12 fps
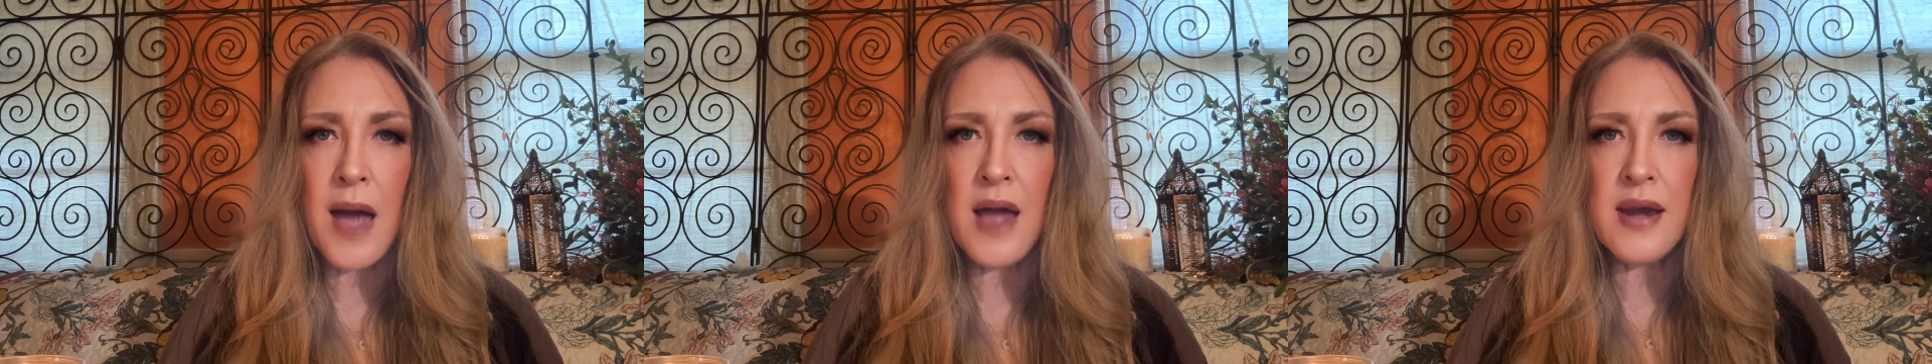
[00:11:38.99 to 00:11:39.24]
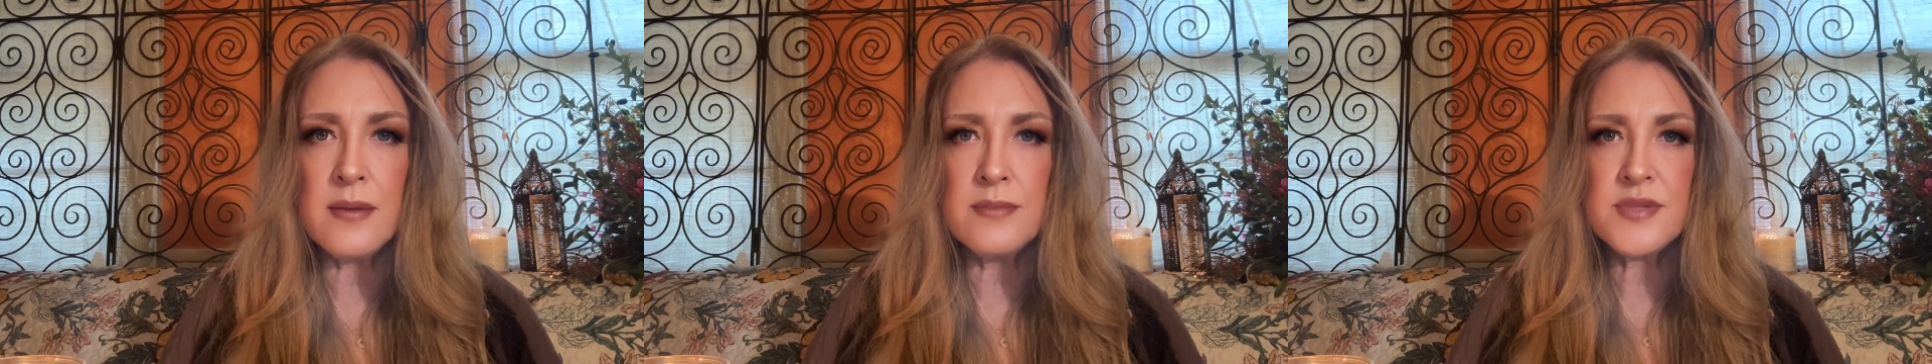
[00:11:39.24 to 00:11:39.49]

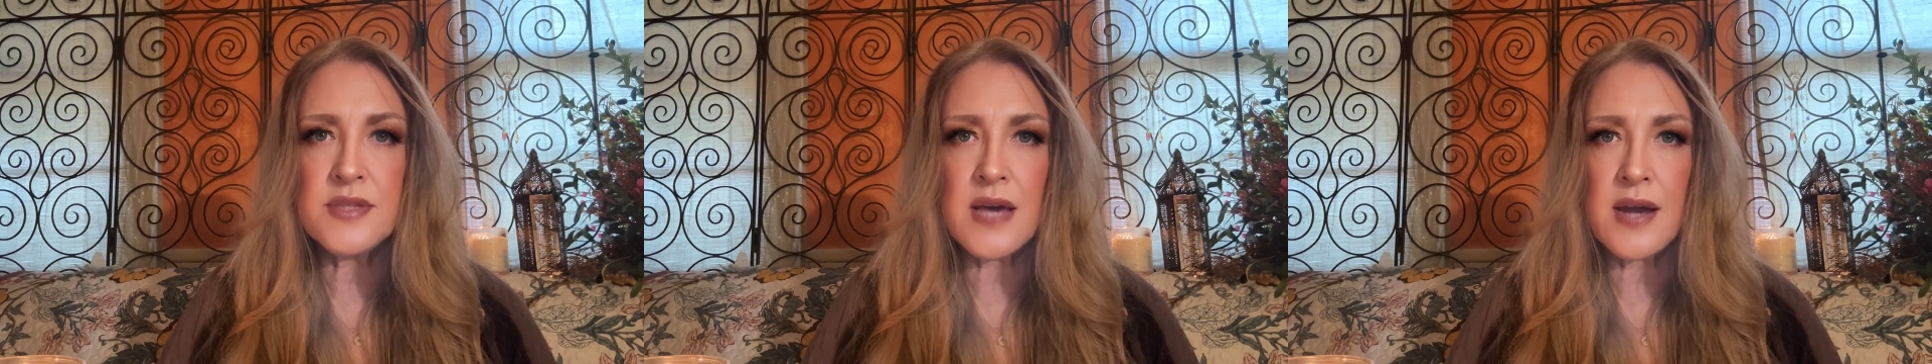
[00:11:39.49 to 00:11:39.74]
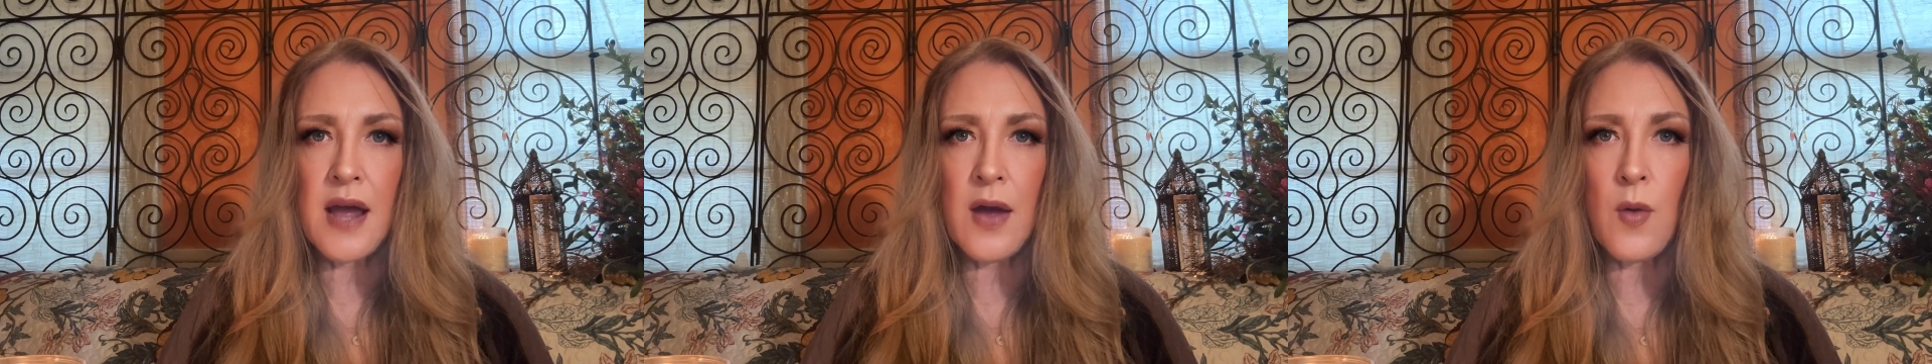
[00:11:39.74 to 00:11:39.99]
items that
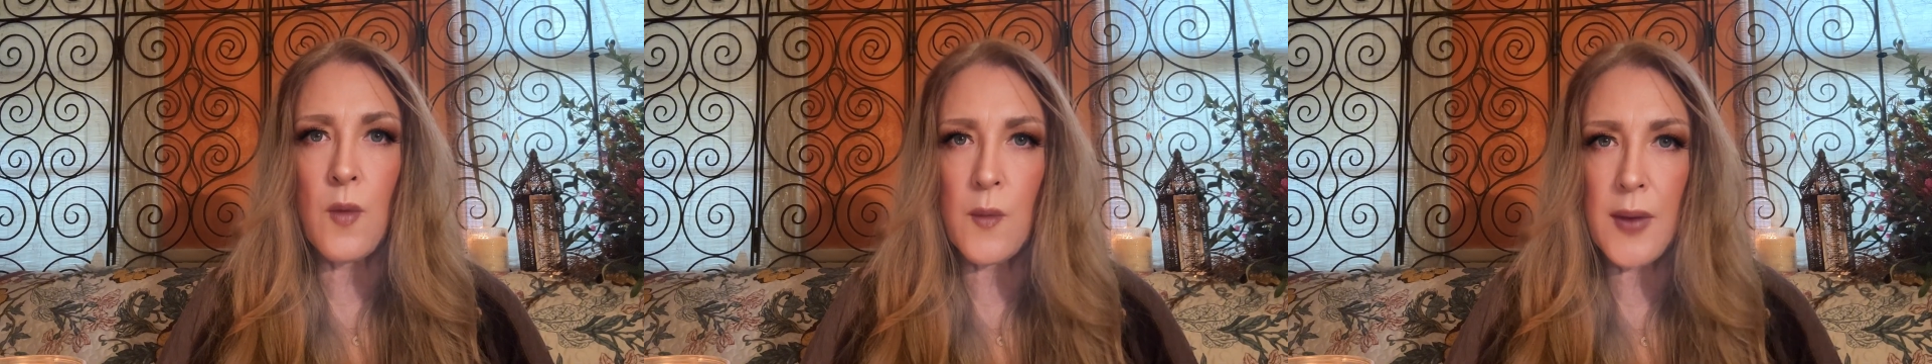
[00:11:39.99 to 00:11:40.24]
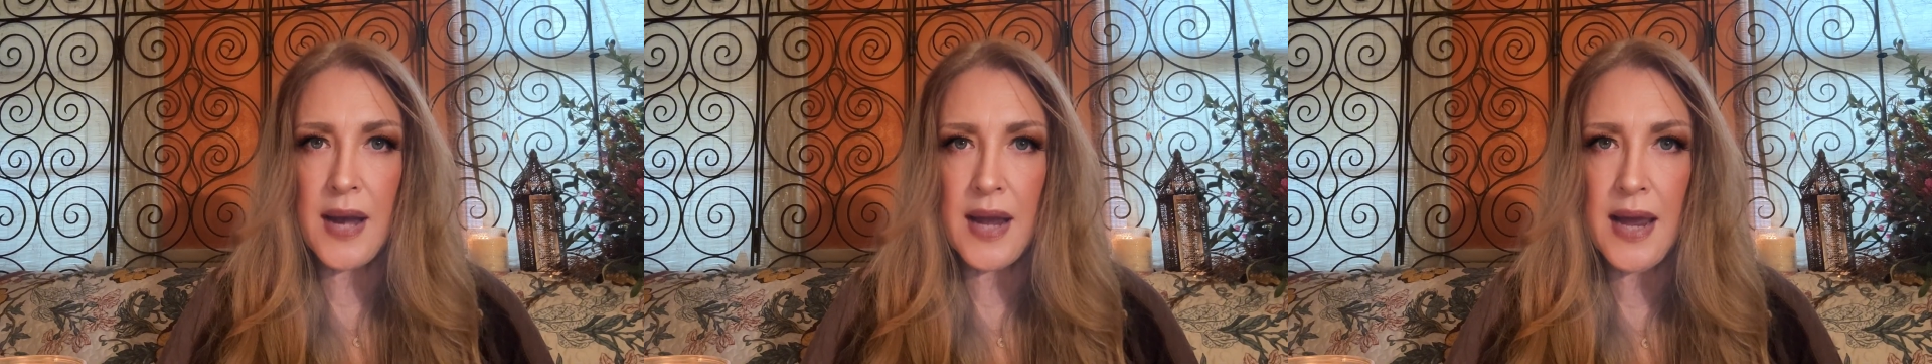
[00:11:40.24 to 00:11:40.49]
I
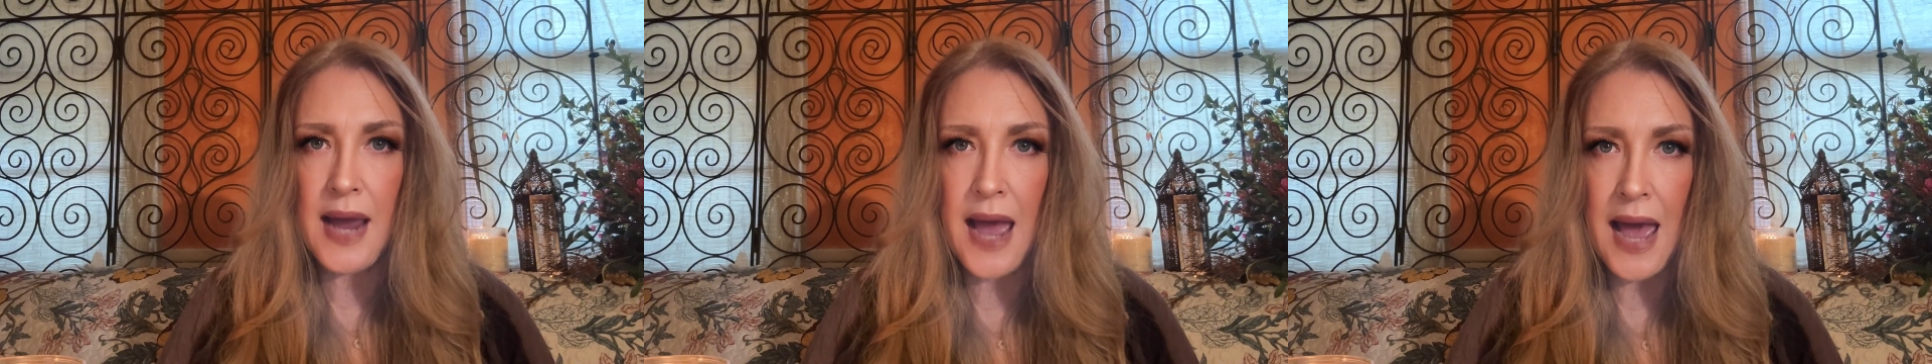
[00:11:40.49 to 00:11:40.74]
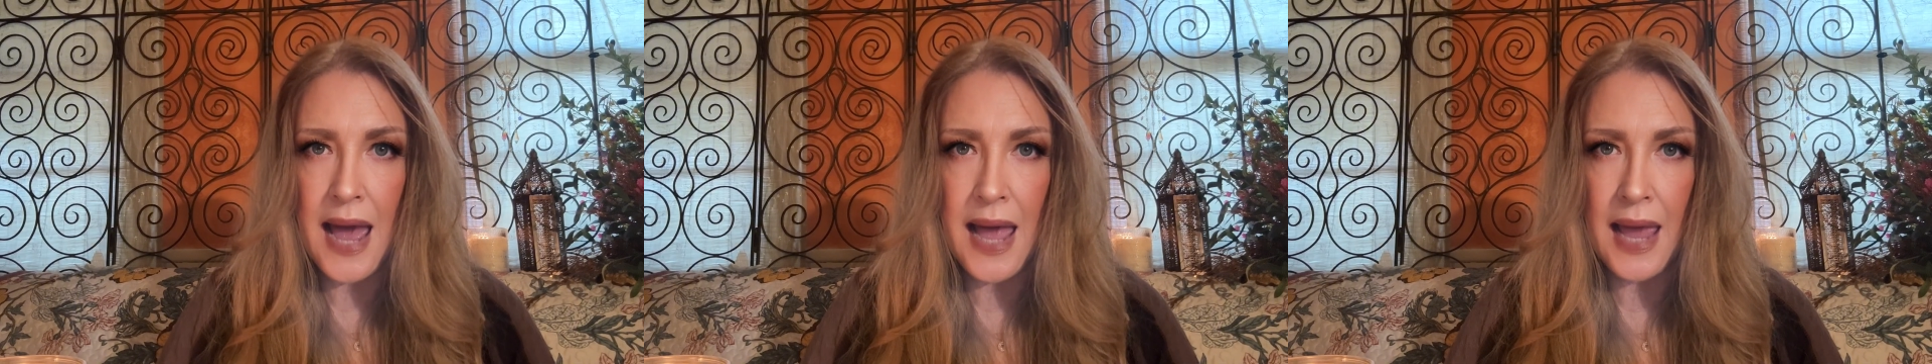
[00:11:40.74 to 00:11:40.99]
already
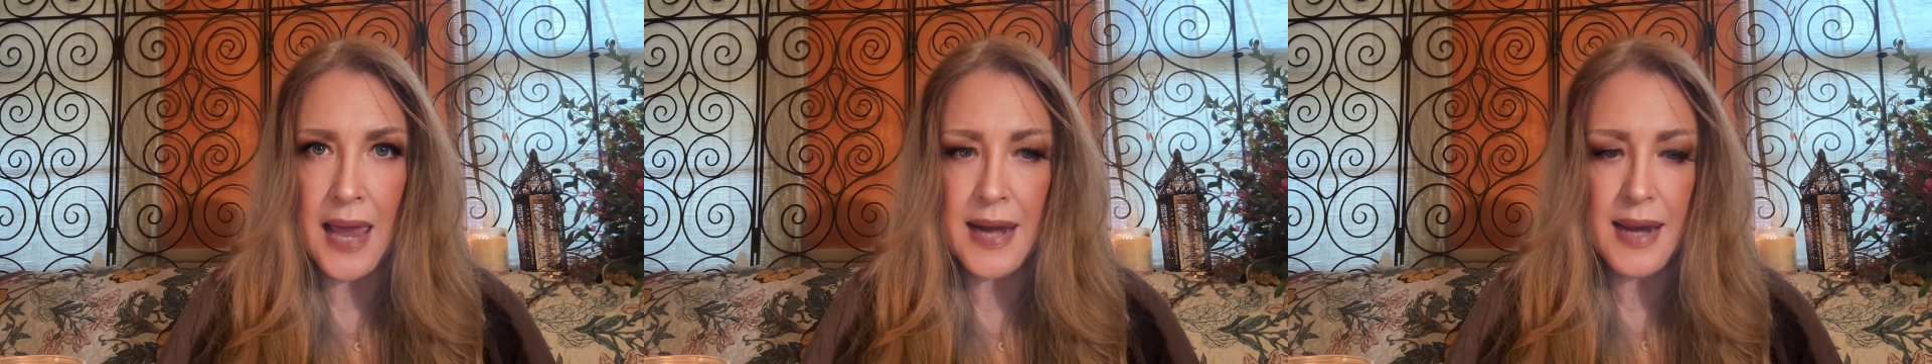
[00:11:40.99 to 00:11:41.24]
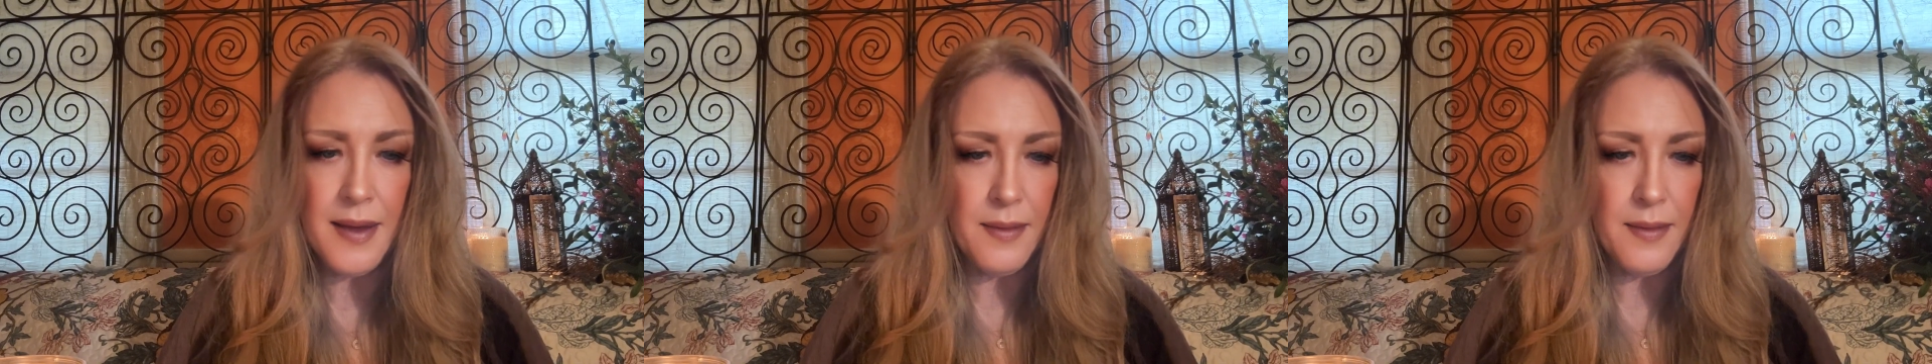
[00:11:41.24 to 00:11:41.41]
had.